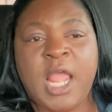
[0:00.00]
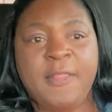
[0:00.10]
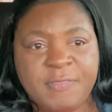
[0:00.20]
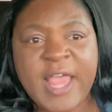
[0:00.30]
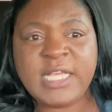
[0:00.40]

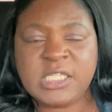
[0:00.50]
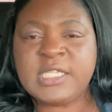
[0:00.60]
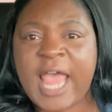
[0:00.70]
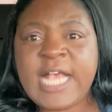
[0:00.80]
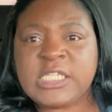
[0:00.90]

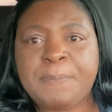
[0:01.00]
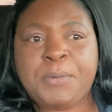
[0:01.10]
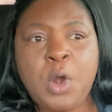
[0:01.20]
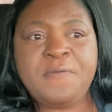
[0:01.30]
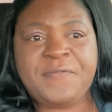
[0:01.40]
That's a
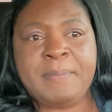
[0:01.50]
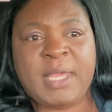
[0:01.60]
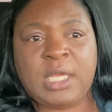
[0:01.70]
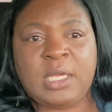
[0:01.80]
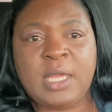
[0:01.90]
pro for
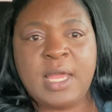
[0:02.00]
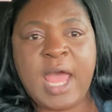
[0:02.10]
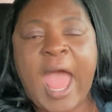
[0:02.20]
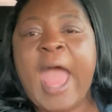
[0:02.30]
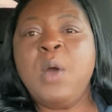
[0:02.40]
me.
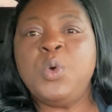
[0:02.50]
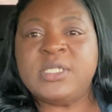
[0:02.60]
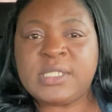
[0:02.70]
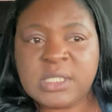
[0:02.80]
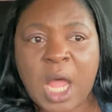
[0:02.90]
I
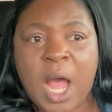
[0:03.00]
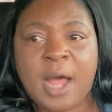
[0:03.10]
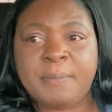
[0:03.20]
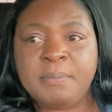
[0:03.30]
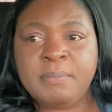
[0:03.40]
will stop
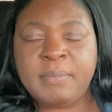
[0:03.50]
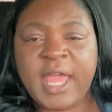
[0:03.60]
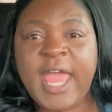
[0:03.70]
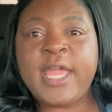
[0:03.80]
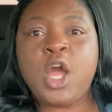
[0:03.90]

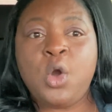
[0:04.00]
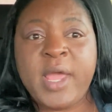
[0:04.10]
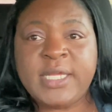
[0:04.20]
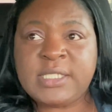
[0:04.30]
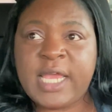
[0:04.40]
and go
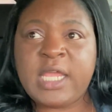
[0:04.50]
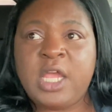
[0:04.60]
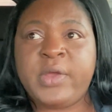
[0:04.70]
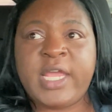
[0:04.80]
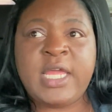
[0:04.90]
and take
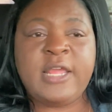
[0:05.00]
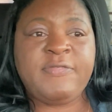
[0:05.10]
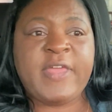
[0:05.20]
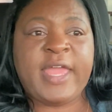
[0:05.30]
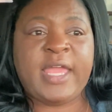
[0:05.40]
care of
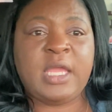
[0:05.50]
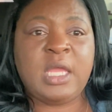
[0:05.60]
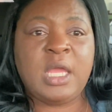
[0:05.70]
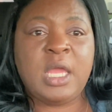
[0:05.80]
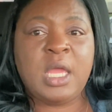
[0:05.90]
anything
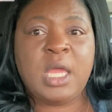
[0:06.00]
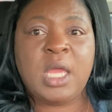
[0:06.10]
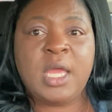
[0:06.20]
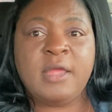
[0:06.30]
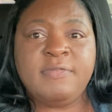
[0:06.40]

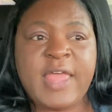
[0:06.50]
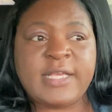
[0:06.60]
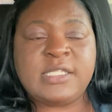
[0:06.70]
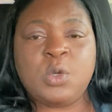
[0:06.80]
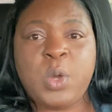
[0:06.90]

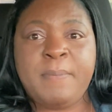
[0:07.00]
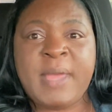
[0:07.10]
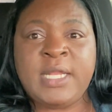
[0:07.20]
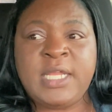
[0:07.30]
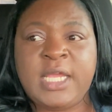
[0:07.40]
that someone
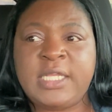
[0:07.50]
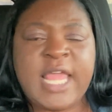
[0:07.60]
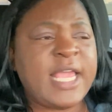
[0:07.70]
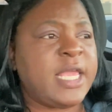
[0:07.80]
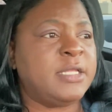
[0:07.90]
may need.
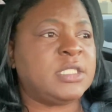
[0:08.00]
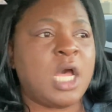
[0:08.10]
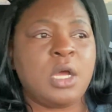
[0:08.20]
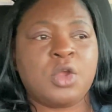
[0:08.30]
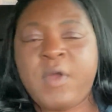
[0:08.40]
They can
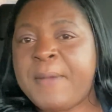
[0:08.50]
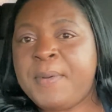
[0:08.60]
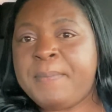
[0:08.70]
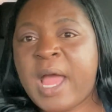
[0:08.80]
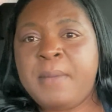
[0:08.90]
talk crap
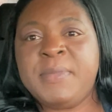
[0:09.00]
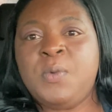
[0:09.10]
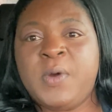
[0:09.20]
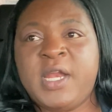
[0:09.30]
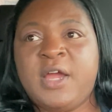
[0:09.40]
about me,
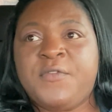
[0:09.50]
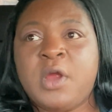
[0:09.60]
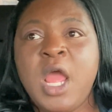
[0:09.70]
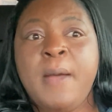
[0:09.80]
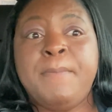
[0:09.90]

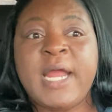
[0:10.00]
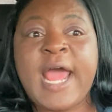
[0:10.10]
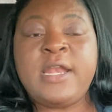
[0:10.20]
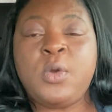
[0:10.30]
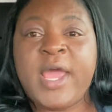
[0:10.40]
whatever, but
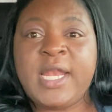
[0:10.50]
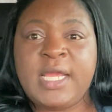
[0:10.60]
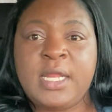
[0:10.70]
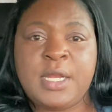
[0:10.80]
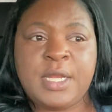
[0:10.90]
I know at
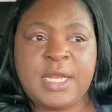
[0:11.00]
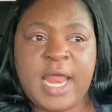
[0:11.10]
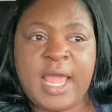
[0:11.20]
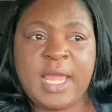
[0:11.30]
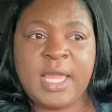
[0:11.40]
the end of the
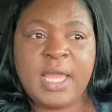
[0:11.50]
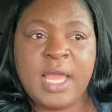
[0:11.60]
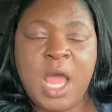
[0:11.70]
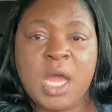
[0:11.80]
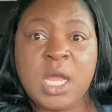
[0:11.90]
day,
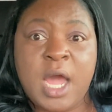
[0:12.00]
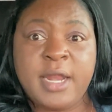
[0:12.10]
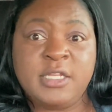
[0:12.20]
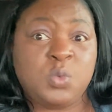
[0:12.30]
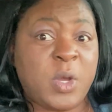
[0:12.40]
God
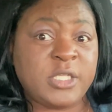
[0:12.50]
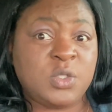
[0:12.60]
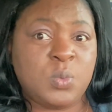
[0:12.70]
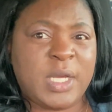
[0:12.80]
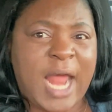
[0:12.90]
is
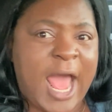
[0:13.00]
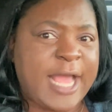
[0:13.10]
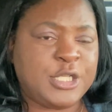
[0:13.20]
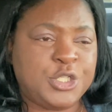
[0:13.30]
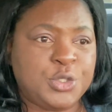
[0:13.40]
watching what
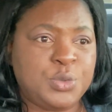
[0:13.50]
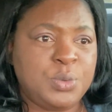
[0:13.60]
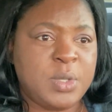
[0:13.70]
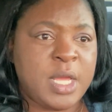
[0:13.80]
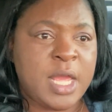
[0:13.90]
I do,
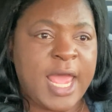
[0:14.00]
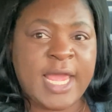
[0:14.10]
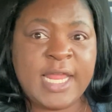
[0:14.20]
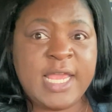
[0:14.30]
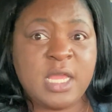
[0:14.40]

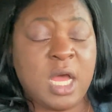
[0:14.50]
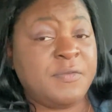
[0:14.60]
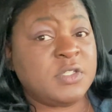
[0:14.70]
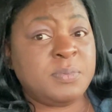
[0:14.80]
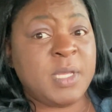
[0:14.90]
and he
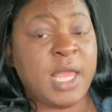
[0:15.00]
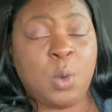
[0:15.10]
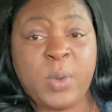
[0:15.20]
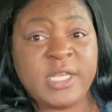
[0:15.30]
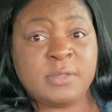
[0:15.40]
covers me
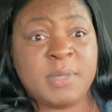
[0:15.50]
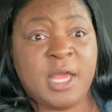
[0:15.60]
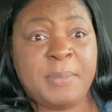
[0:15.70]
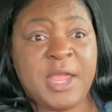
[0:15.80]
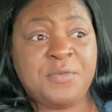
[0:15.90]
and wakes me
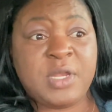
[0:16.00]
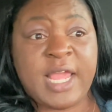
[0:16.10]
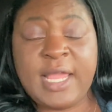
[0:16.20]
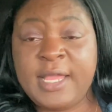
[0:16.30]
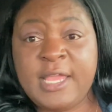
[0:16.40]
up every
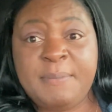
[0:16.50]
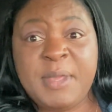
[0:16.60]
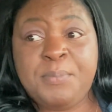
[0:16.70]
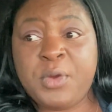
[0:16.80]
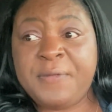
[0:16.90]
day and give
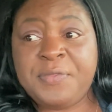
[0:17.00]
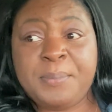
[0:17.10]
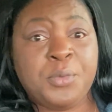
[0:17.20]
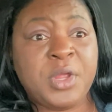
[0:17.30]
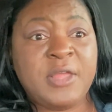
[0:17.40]
me breath to
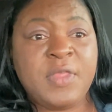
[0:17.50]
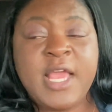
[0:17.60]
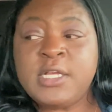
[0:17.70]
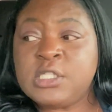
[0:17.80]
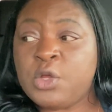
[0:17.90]
breathe.
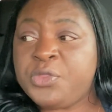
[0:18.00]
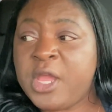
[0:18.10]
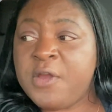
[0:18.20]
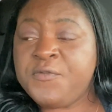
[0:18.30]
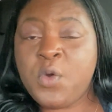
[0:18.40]
So
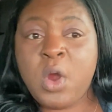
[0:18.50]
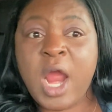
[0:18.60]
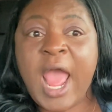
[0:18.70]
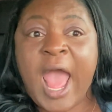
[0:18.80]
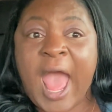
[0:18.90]
therefore,
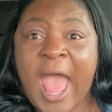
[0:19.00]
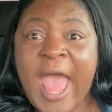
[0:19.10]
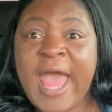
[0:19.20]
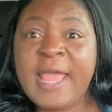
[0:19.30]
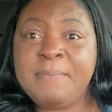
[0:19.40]

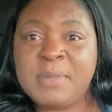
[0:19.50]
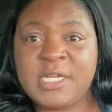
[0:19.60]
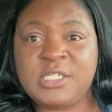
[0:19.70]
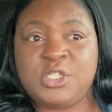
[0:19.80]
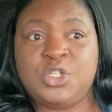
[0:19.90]
I
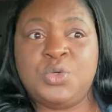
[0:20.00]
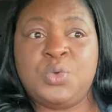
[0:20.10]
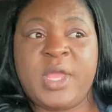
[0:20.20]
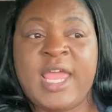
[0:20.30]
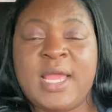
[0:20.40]
must
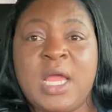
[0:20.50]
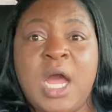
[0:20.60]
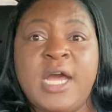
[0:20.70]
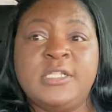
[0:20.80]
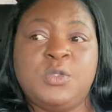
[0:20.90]
do in
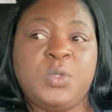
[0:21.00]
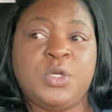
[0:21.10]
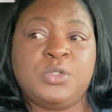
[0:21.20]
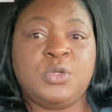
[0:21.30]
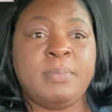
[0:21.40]
God's
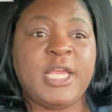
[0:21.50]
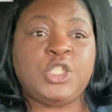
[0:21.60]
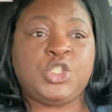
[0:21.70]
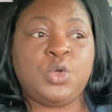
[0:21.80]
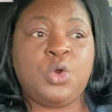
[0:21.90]
will to make
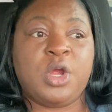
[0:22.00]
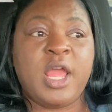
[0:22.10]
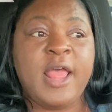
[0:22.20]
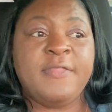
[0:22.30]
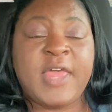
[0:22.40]
sure
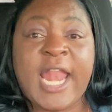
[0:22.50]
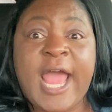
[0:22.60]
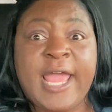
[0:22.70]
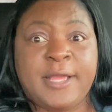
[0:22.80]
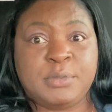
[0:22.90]
that
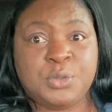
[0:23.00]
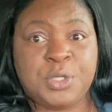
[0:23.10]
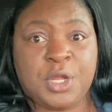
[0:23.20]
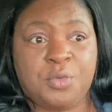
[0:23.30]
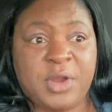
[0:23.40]
I am doing
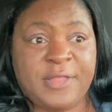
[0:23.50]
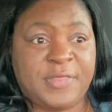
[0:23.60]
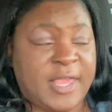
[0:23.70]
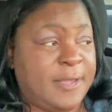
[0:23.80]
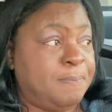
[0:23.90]
the correct thing.